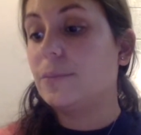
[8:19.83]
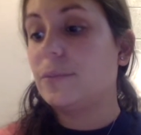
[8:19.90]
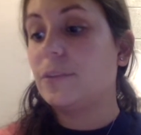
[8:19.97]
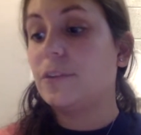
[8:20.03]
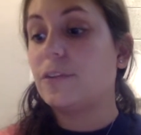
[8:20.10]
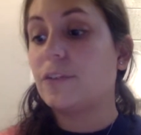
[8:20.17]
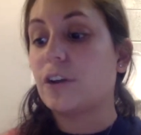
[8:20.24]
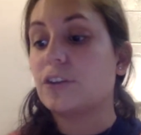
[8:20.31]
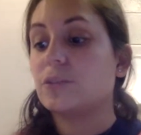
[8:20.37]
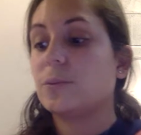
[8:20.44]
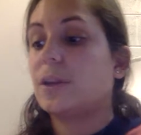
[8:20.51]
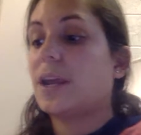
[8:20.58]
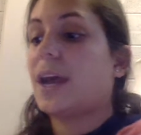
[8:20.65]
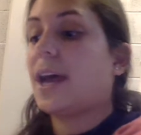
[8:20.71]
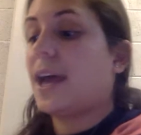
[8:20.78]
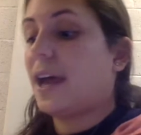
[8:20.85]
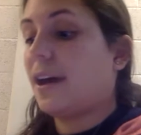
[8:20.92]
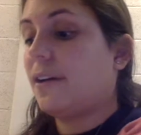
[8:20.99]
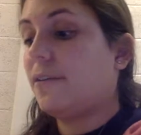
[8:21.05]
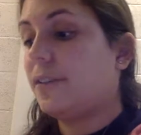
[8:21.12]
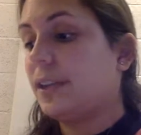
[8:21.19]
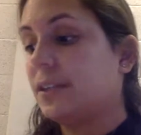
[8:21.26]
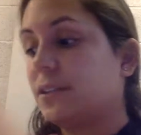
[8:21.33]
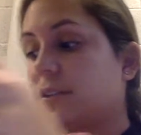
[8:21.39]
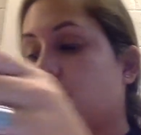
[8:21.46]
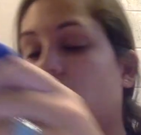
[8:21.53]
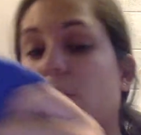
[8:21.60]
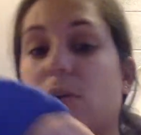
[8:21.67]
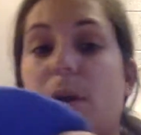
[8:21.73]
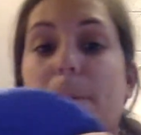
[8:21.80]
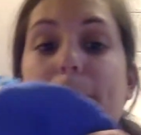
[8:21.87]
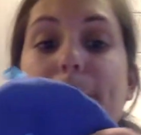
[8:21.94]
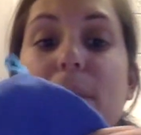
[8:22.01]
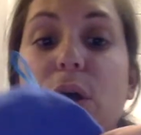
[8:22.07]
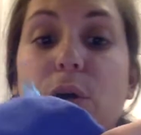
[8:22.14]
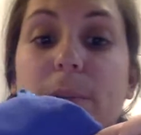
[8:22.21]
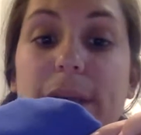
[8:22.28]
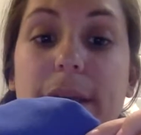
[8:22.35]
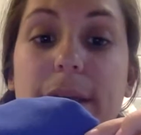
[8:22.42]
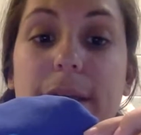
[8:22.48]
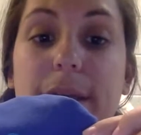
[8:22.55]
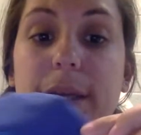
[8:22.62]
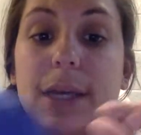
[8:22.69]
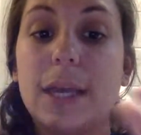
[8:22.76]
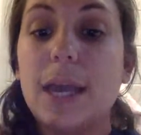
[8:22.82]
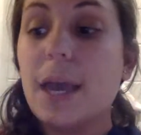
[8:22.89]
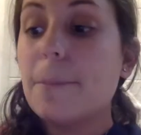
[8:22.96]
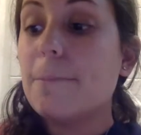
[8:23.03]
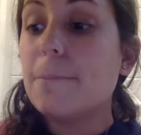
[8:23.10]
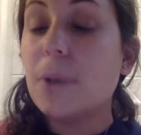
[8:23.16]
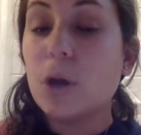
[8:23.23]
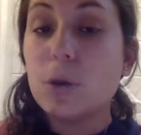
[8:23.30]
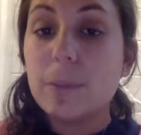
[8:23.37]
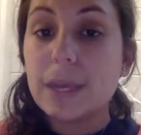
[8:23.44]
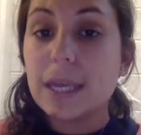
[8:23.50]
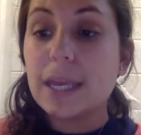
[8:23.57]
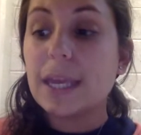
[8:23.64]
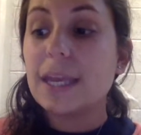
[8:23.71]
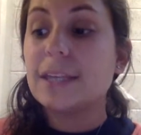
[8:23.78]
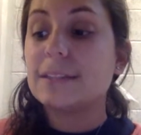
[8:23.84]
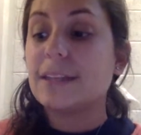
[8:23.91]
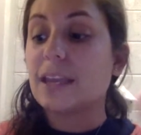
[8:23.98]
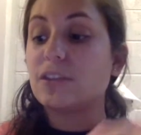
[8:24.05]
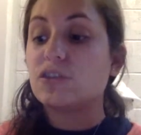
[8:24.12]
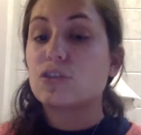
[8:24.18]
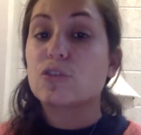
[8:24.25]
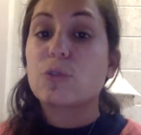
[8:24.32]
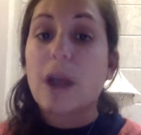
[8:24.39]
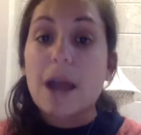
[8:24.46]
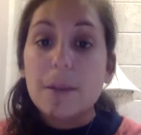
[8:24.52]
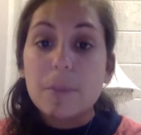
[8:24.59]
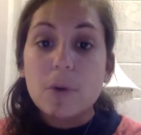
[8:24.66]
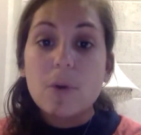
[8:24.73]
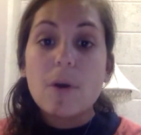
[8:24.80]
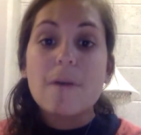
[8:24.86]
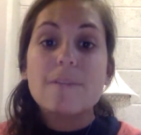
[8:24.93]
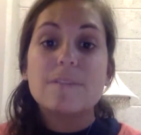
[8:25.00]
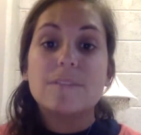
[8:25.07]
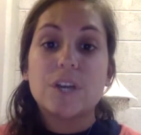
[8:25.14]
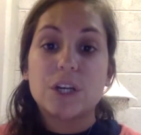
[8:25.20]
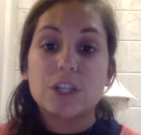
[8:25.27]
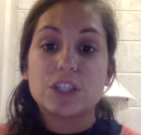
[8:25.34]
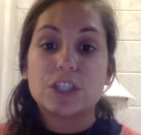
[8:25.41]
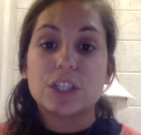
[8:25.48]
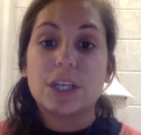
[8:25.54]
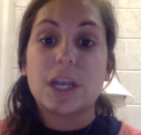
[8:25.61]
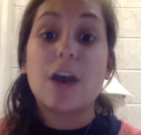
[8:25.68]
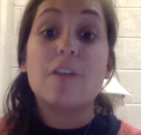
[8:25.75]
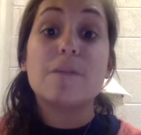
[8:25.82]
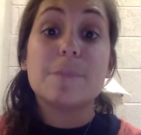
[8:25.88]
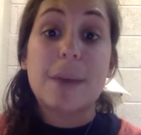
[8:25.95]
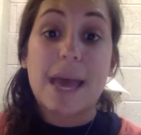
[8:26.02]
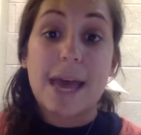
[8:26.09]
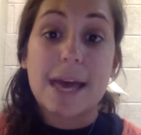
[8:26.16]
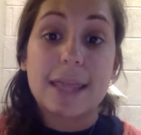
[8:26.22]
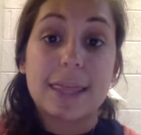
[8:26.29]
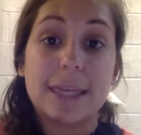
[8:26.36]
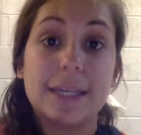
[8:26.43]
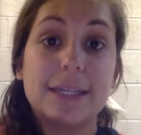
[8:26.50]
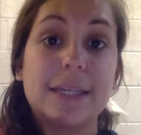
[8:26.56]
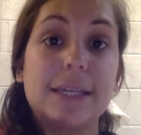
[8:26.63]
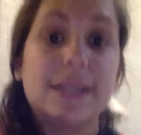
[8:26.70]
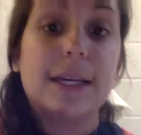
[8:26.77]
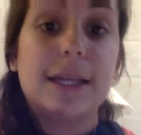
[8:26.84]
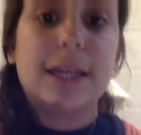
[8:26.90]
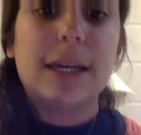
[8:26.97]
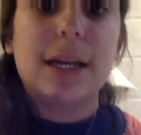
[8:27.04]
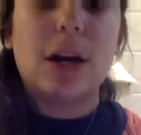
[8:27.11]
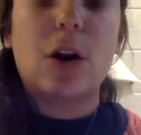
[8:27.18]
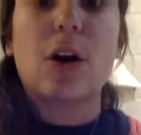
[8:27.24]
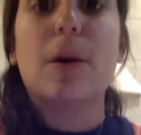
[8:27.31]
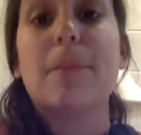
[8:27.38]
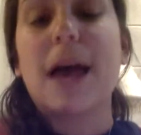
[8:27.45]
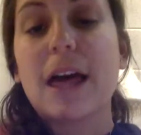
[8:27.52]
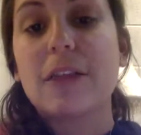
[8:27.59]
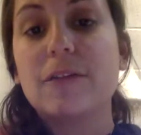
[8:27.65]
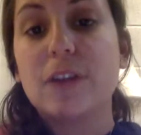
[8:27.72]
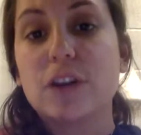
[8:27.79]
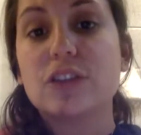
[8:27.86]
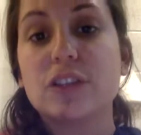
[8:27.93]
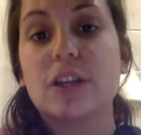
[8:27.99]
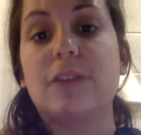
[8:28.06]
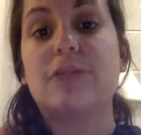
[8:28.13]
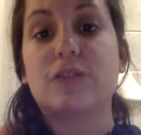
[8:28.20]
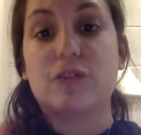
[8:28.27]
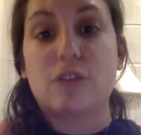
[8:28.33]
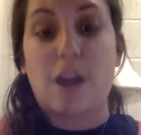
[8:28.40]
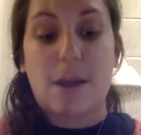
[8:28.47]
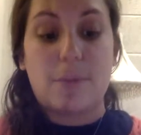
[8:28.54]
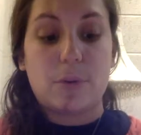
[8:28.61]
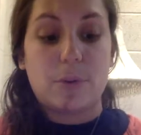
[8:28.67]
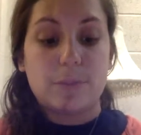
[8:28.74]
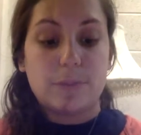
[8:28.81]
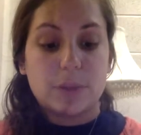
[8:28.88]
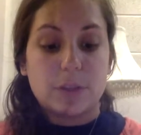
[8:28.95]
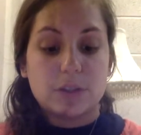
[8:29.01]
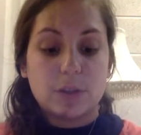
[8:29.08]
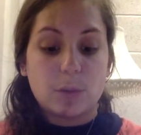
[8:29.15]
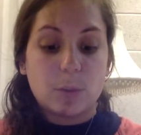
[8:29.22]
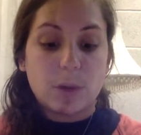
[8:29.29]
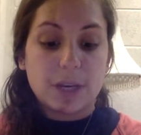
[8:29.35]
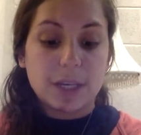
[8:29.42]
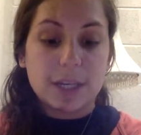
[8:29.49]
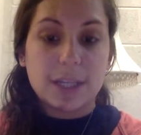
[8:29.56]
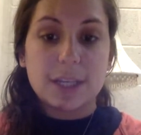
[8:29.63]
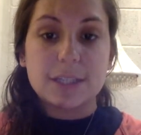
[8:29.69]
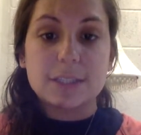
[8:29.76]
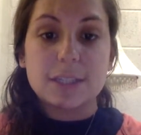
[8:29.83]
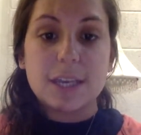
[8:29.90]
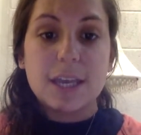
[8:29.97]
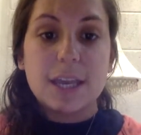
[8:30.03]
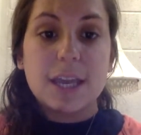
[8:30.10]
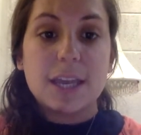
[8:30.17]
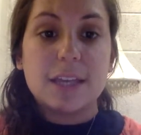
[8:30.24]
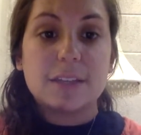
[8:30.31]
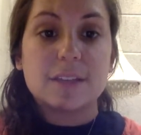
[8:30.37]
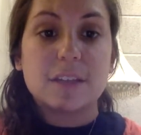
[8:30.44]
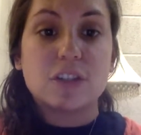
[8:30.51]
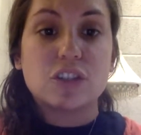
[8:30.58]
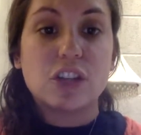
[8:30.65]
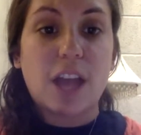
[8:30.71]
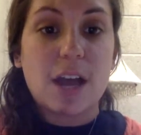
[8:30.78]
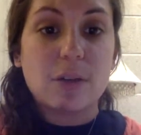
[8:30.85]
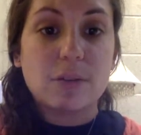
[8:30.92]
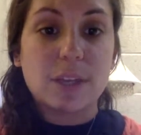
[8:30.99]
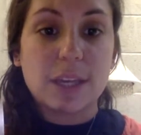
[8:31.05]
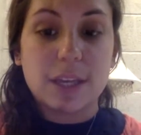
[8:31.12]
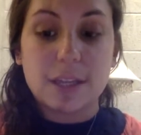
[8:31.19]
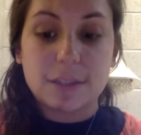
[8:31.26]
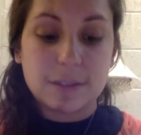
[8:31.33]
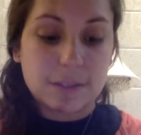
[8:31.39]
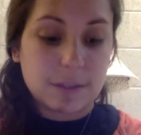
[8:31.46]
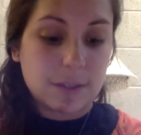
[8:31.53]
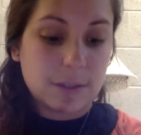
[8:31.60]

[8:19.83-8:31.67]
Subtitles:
the first one I have is called Moby. Moby is a Scrabble version of math, or a math version of Scrabble. So what it is a child gets